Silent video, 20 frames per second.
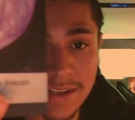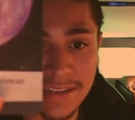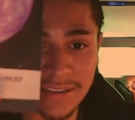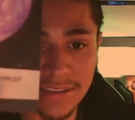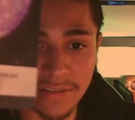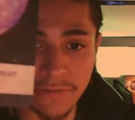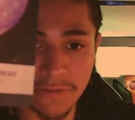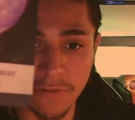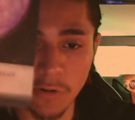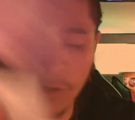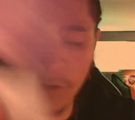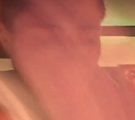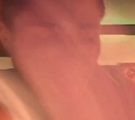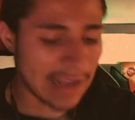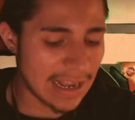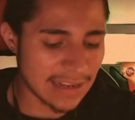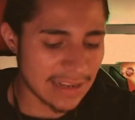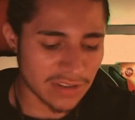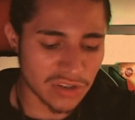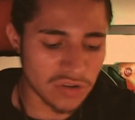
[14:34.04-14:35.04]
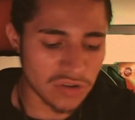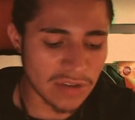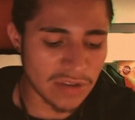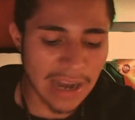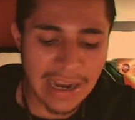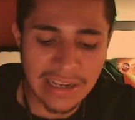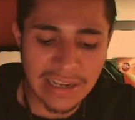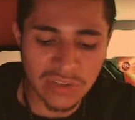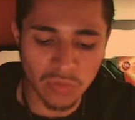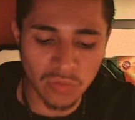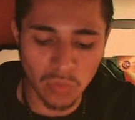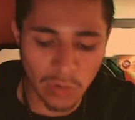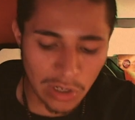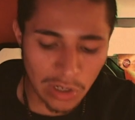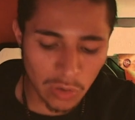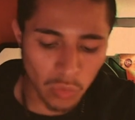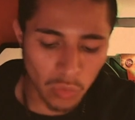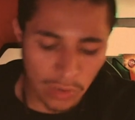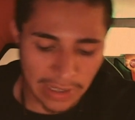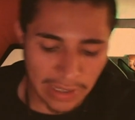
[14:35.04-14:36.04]
in forecast. You guys
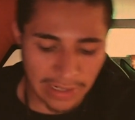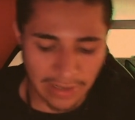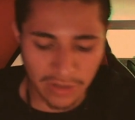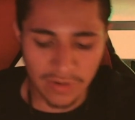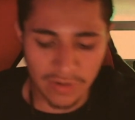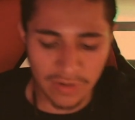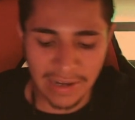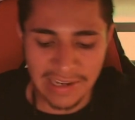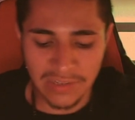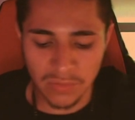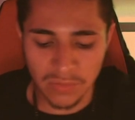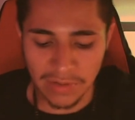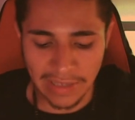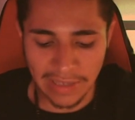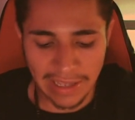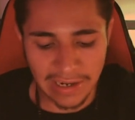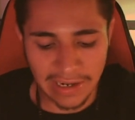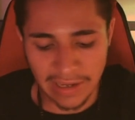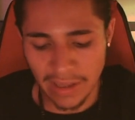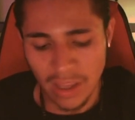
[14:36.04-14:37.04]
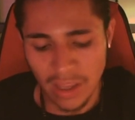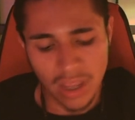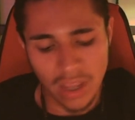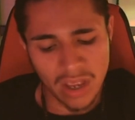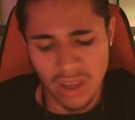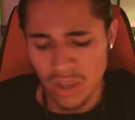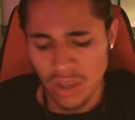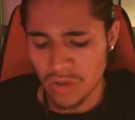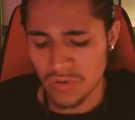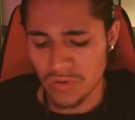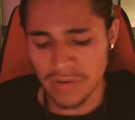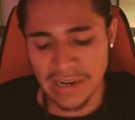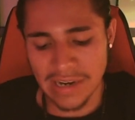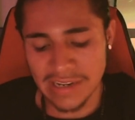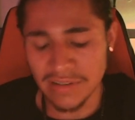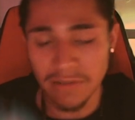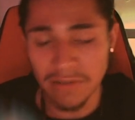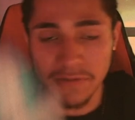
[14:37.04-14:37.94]
will win. You guys will get it. You guys are